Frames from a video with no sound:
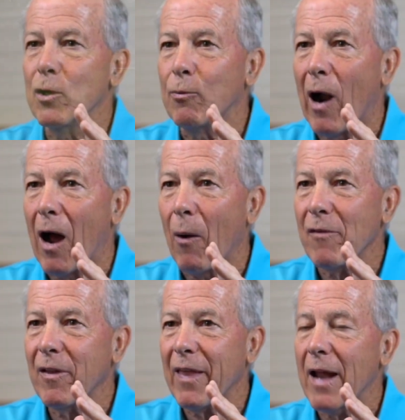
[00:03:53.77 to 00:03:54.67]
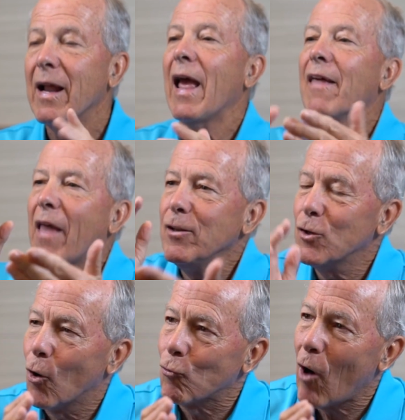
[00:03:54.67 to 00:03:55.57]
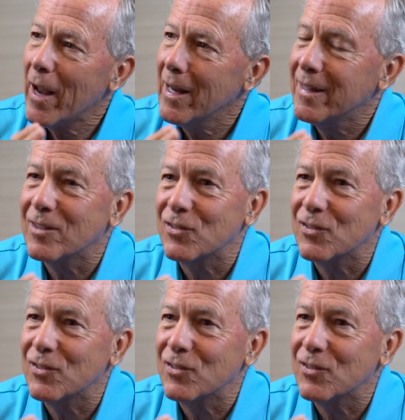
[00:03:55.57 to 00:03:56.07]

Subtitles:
your brow after that, and then you go right into